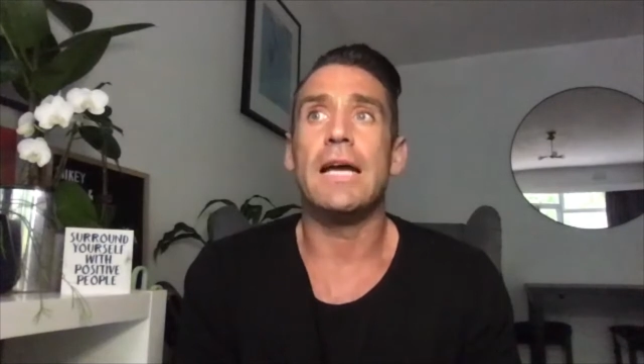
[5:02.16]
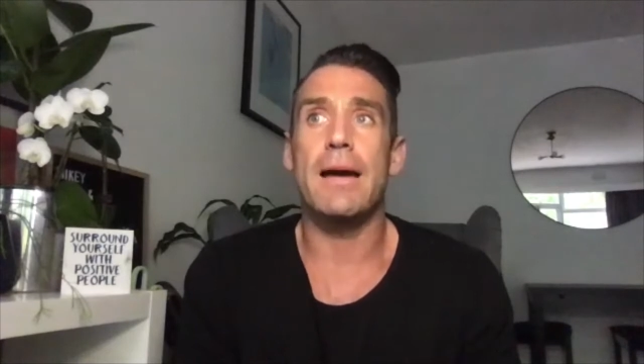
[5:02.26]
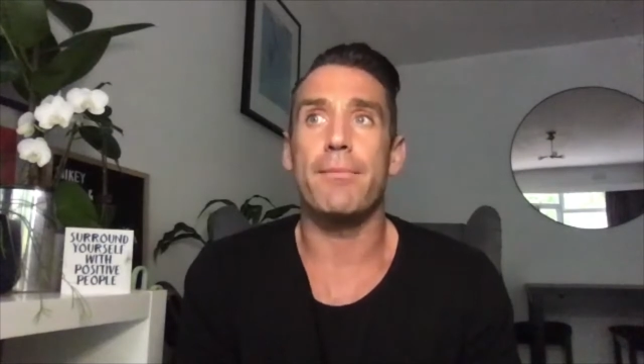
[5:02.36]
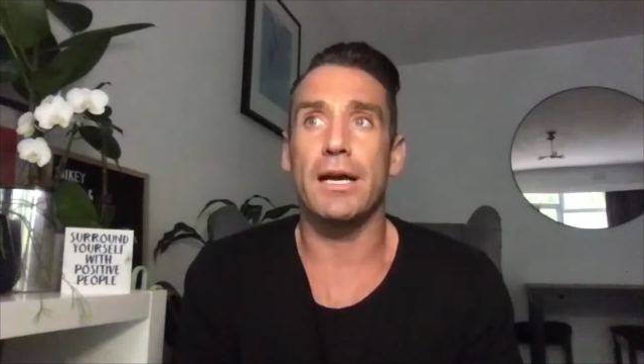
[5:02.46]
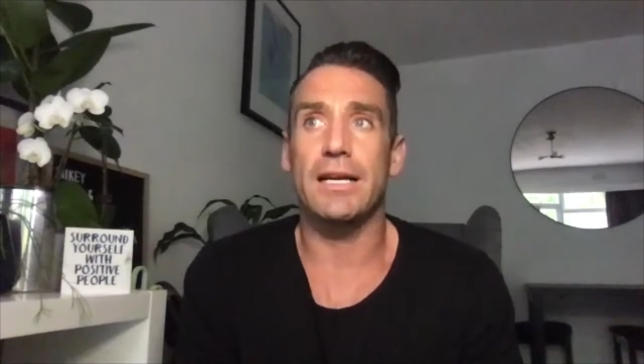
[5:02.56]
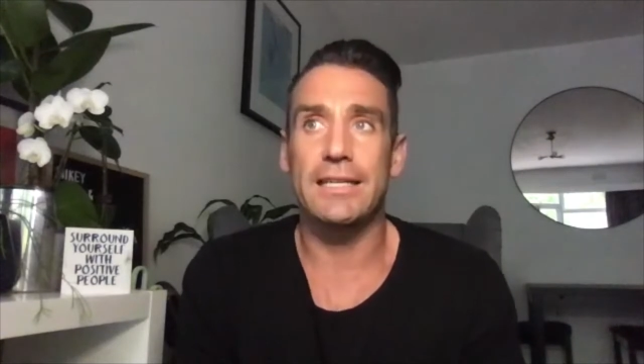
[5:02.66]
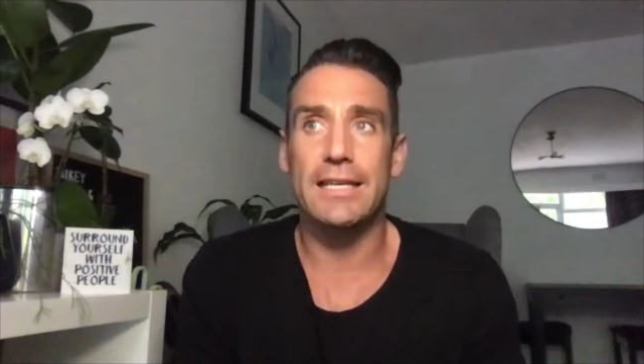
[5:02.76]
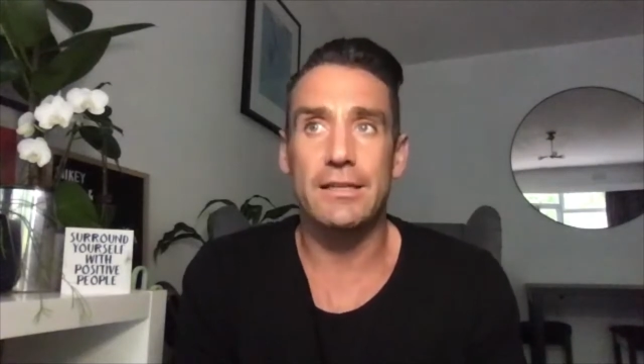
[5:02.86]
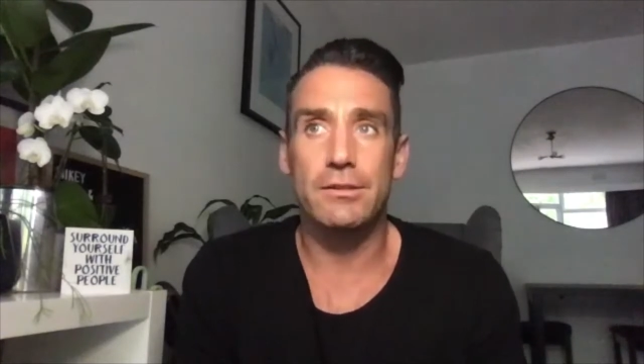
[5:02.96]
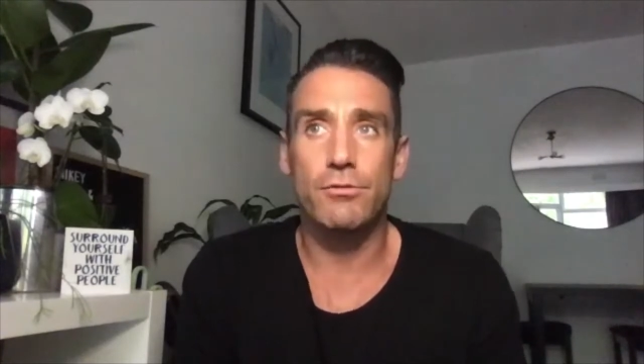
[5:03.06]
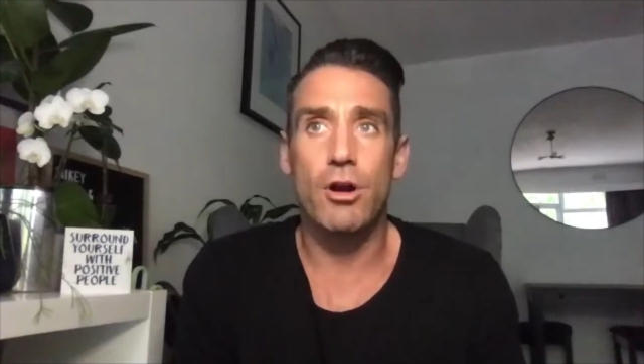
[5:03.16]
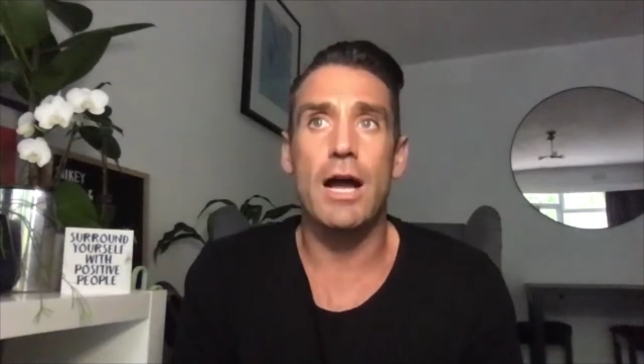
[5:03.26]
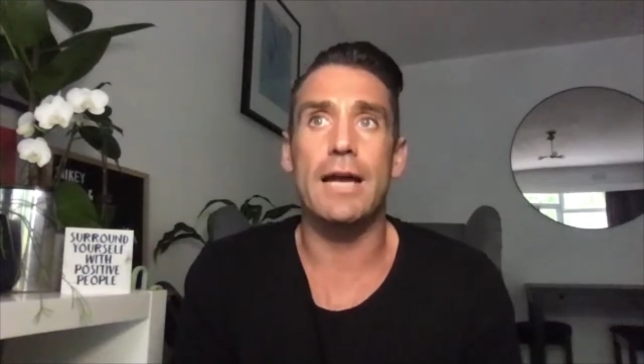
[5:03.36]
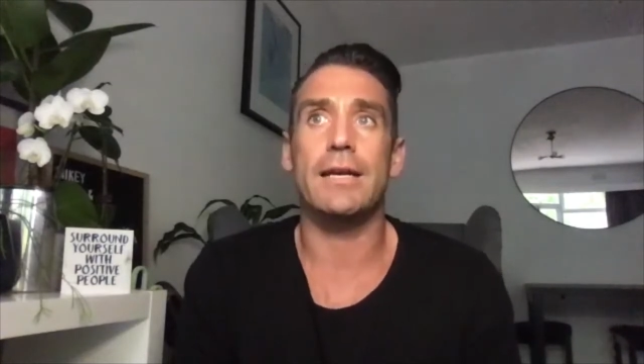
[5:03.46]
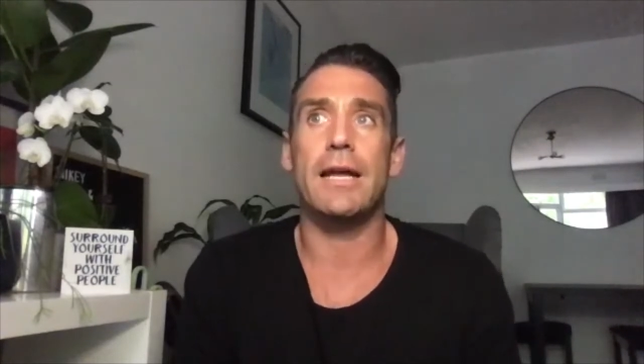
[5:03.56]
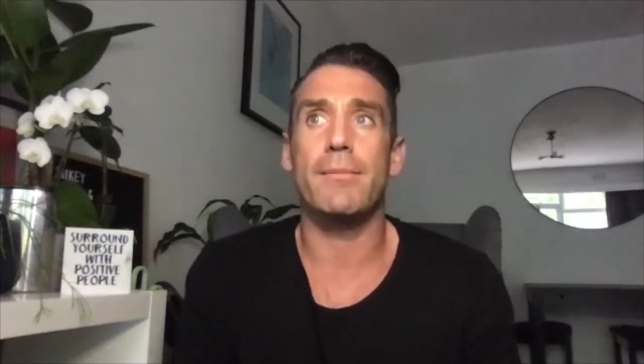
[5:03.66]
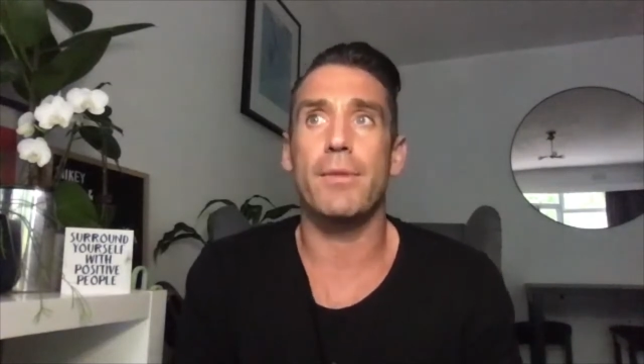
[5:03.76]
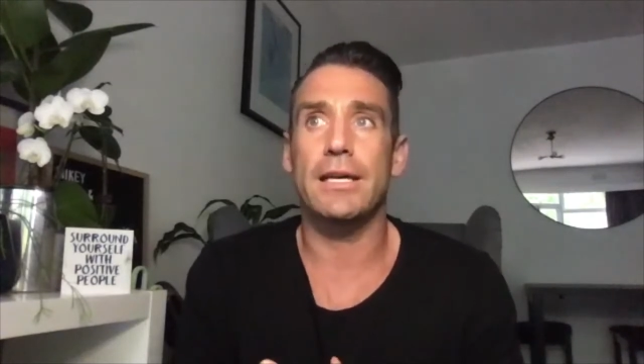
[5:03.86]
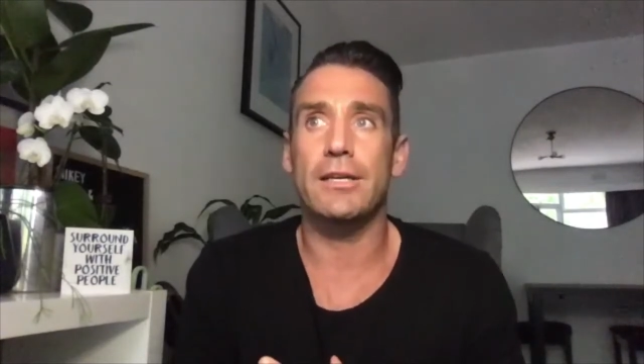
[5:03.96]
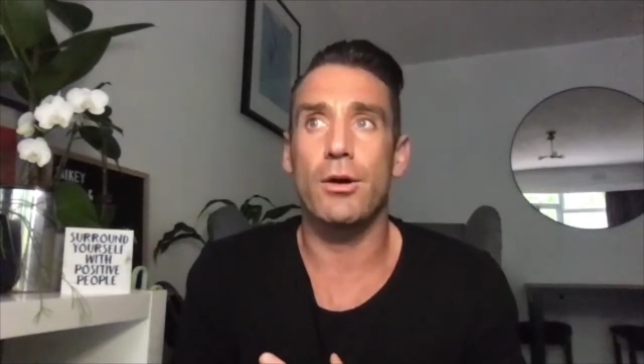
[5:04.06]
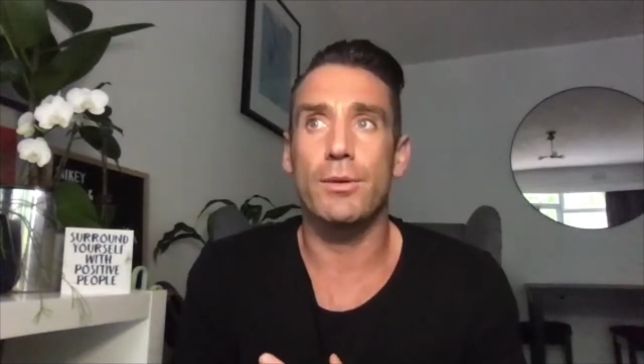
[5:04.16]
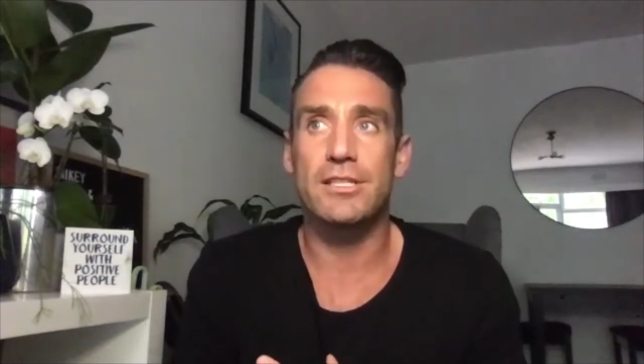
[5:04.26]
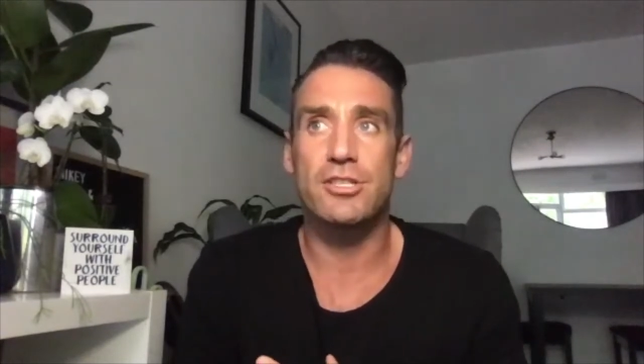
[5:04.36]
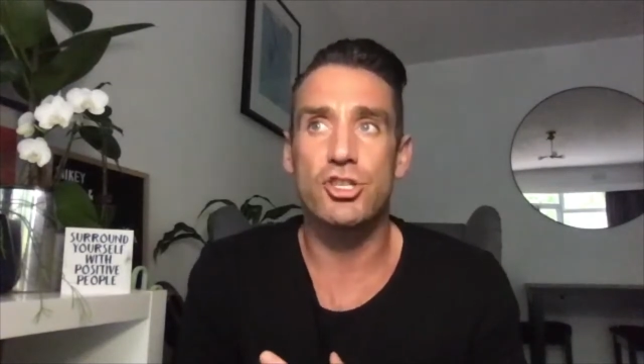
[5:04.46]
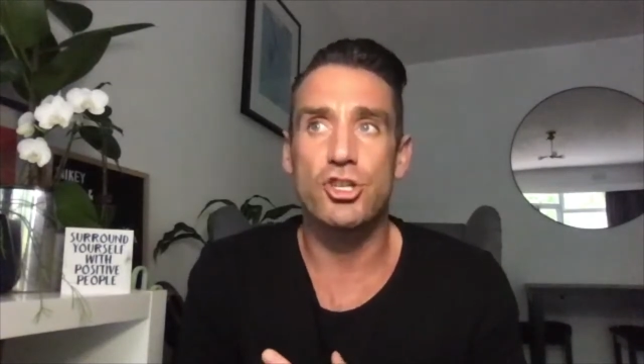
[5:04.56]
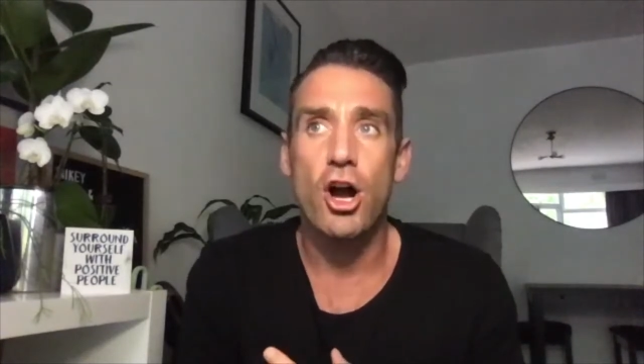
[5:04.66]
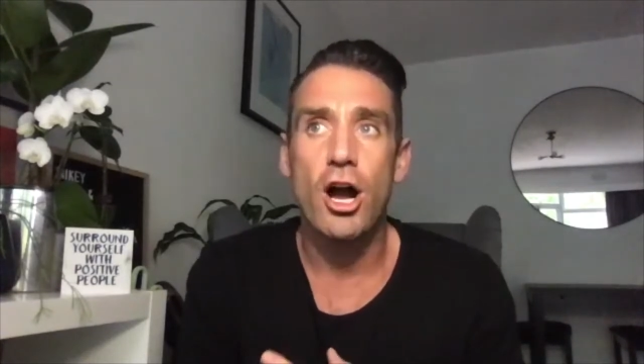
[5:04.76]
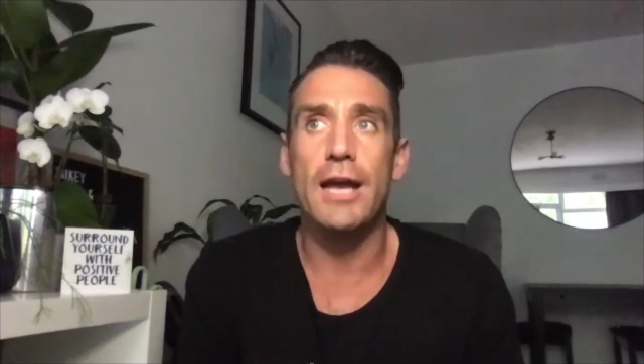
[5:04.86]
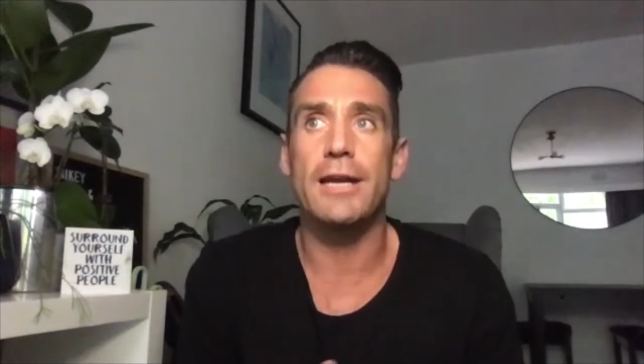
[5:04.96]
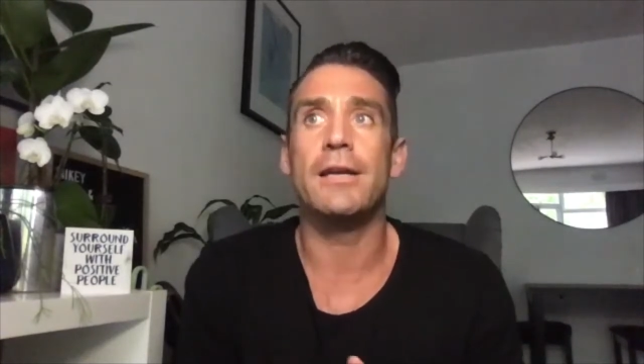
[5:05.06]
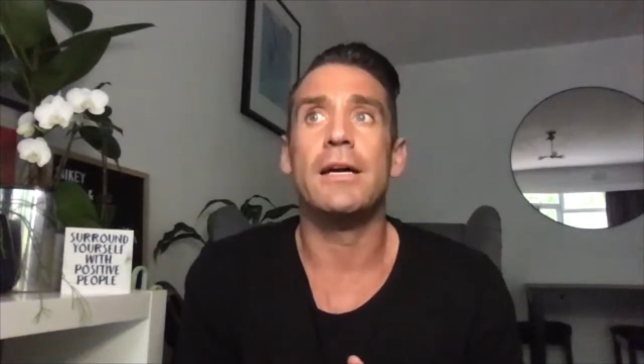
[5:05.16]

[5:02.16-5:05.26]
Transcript: Am I going to get it right? Am I going to shine?